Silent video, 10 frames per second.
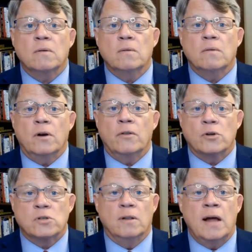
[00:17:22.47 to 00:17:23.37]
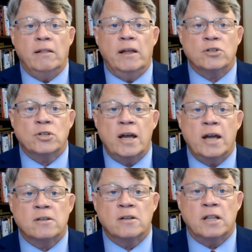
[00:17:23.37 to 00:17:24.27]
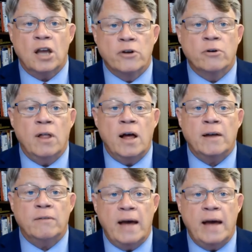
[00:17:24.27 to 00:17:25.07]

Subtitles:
there's a lot less chance that the underlying